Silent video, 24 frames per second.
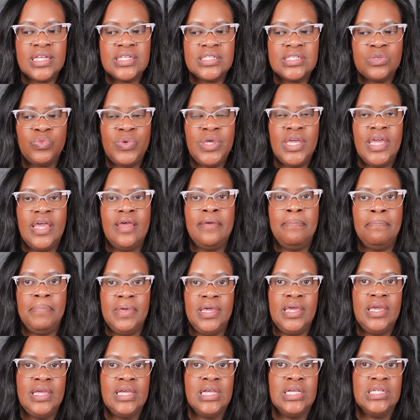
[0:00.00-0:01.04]
we can
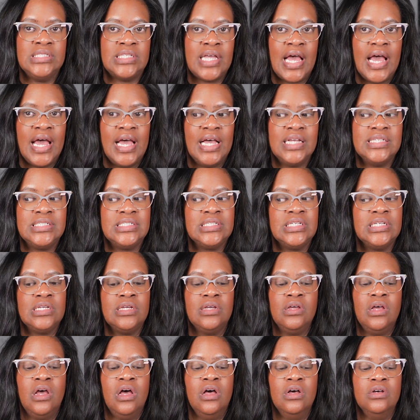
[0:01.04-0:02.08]
be is as
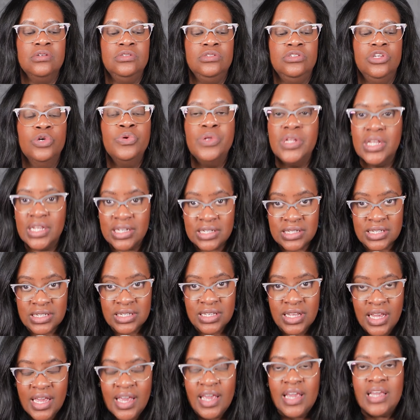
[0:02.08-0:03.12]
a unit,
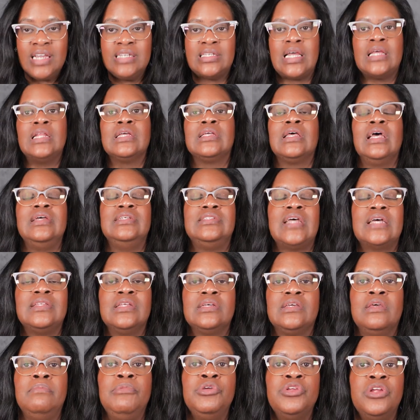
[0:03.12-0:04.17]
is as a
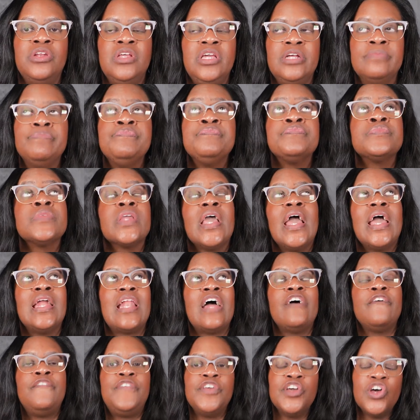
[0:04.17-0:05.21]
community. And
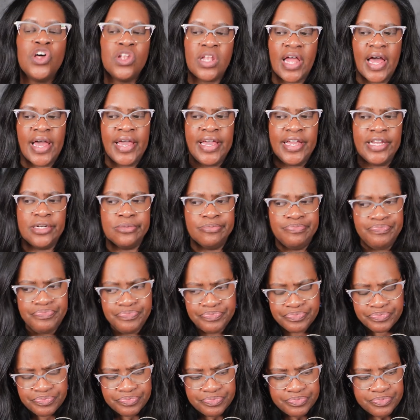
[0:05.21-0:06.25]
I feel like
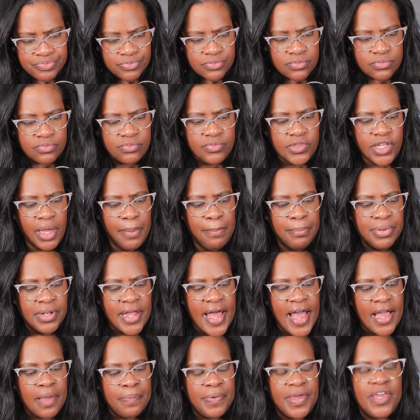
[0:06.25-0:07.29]

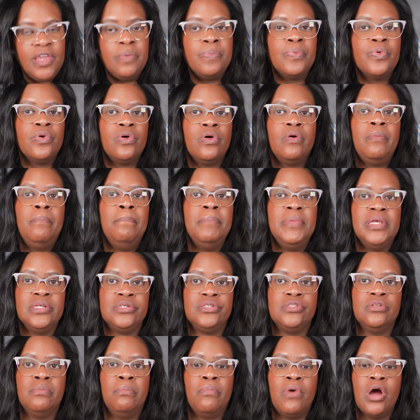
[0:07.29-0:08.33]
Black people miss
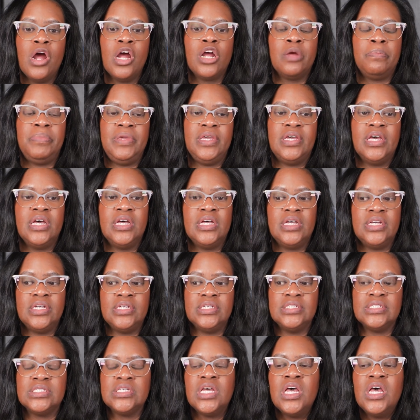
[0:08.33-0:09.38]
the mark
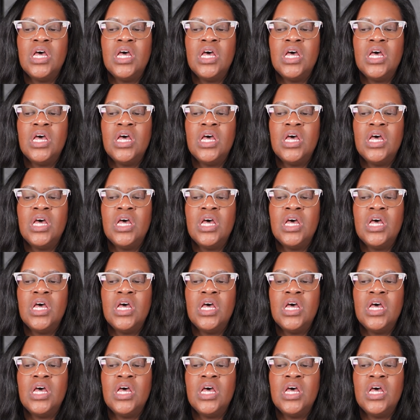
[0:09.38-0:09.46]
because